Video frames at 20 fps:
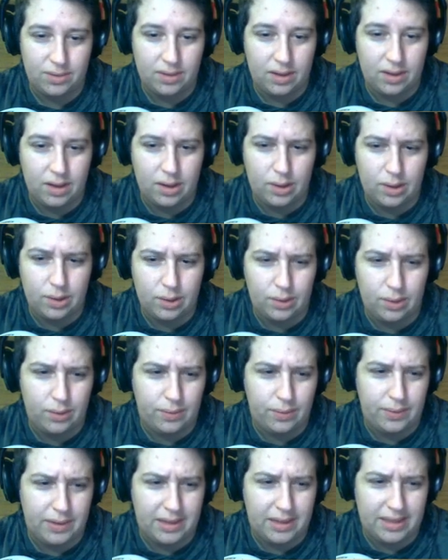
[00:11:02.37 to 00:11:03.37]
Oh,
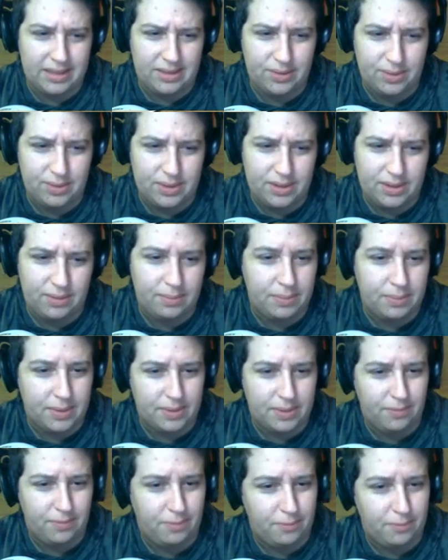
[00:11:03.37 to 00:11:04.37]
willing to receive, but
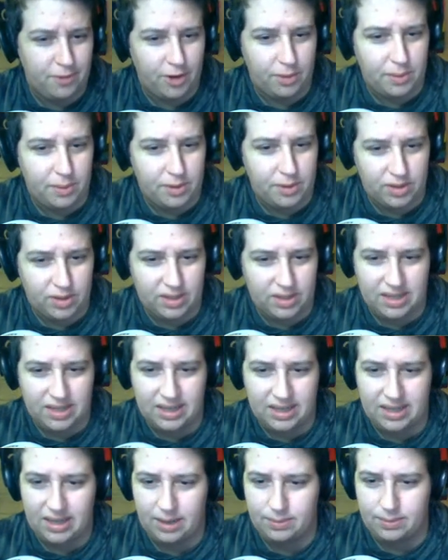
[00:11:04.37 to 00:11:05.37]
firmly shook his head
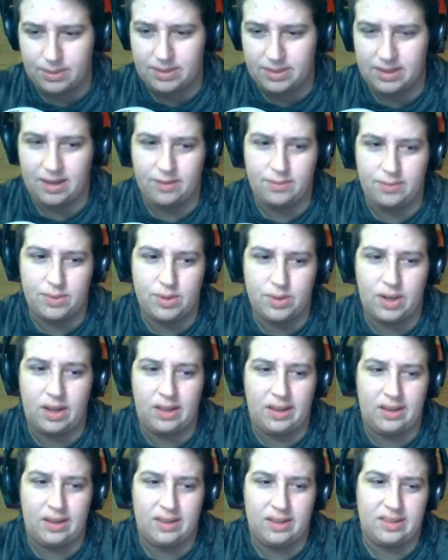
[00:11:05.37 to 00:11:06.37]
and kept his arms
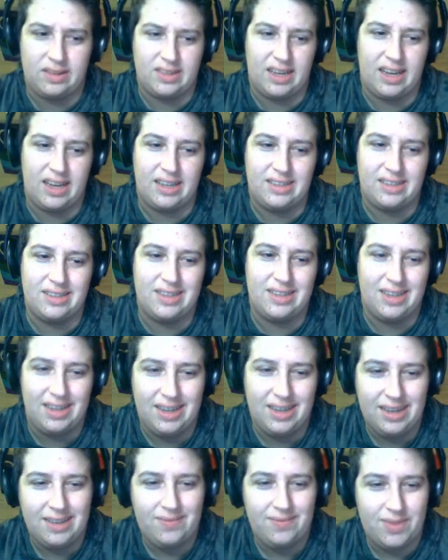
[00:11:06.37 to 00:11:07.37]
tightly on the sides.
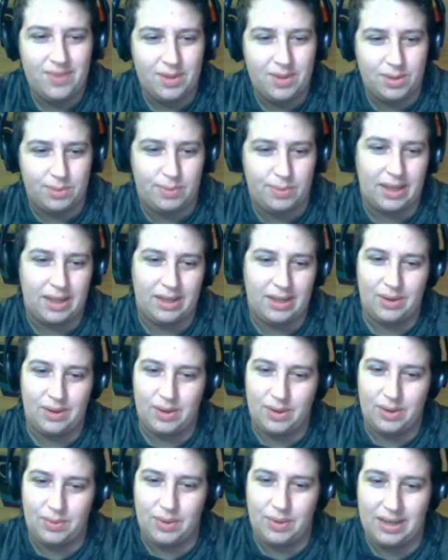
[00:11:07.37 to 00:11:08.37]
It was a battle you
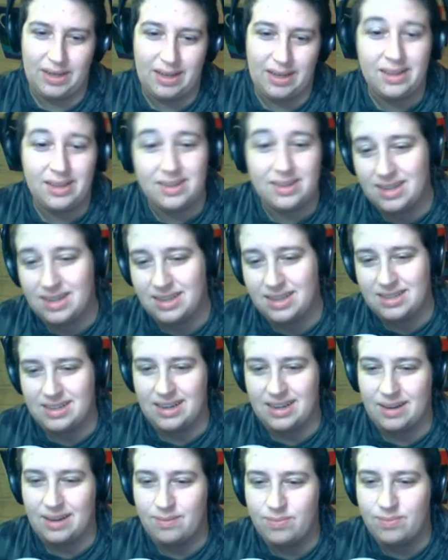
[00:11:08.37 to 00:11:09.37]
couldn't win, at least not
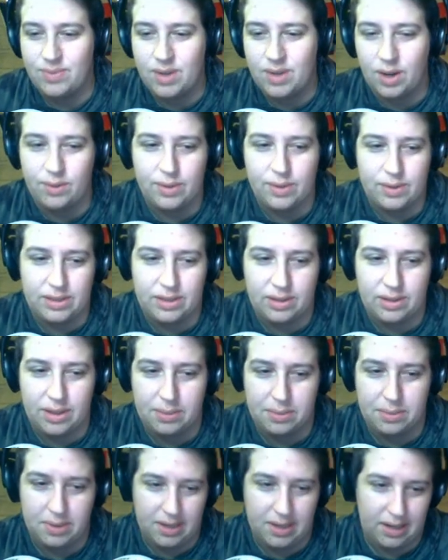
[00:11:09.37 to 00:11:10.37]
today. Kobe's your
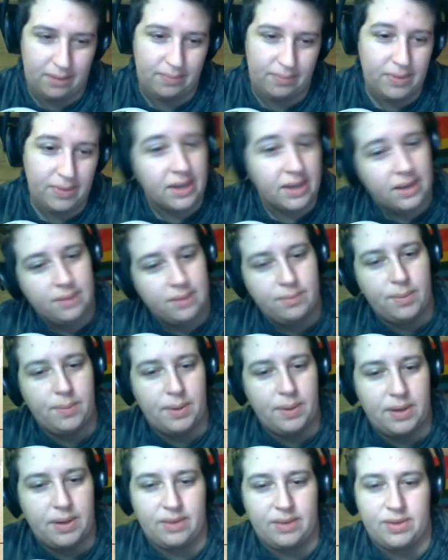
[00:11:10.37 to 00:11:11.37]
neighbor now. Maybe
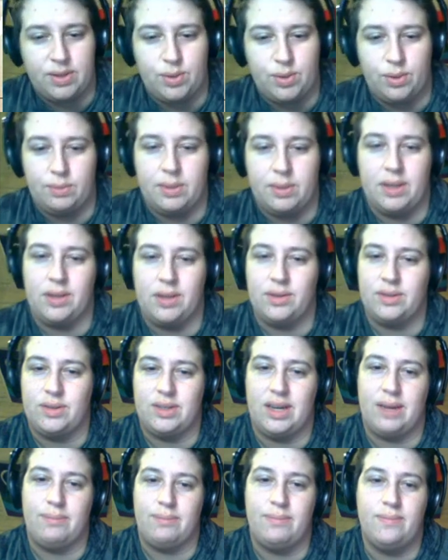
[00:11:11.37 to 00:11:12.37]
you could give it to him another
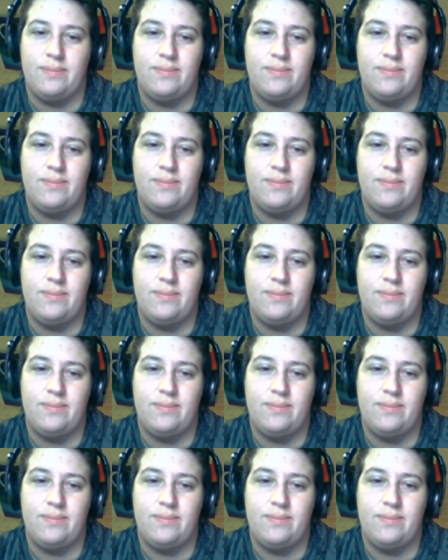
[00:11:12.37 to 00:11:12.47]
time.